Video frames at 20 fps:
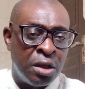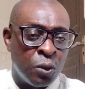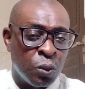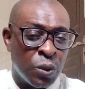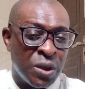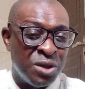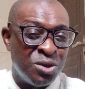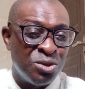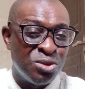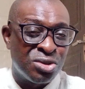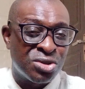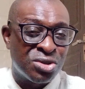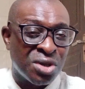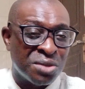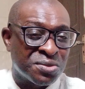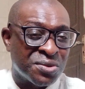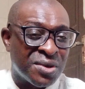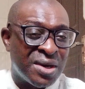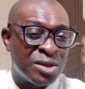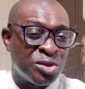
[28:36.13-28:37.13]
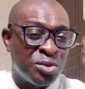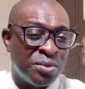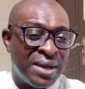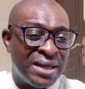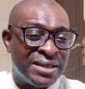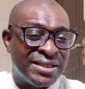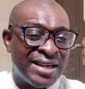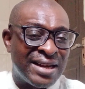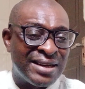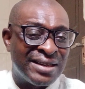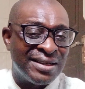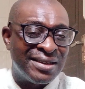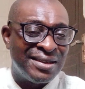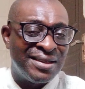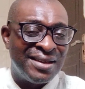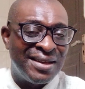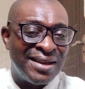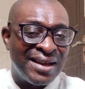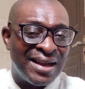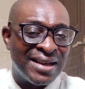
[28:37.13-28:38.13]
When you subscribe to my channel
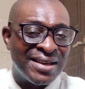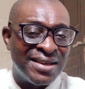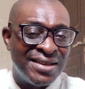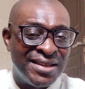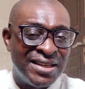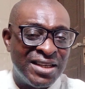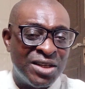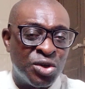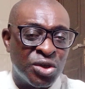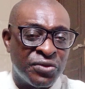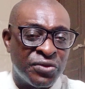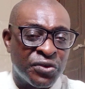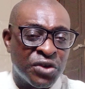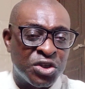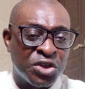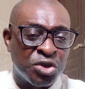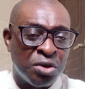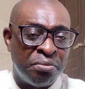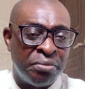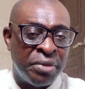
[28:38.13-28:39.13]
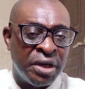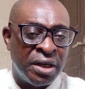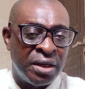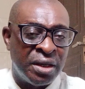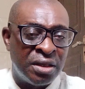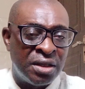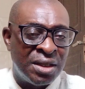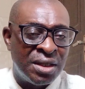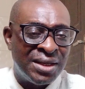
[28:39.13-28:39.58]
and hit the notification bell,